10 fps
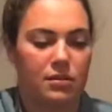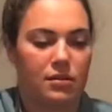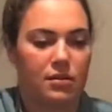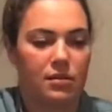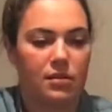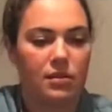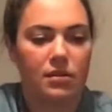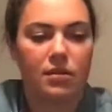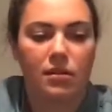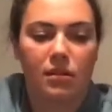
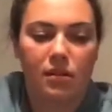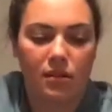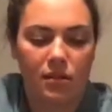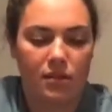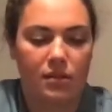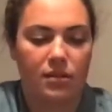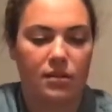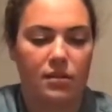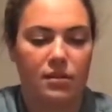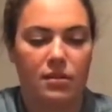
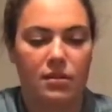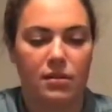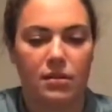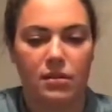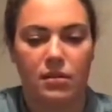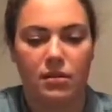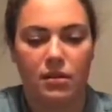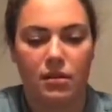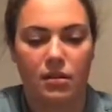The person shown says nothing.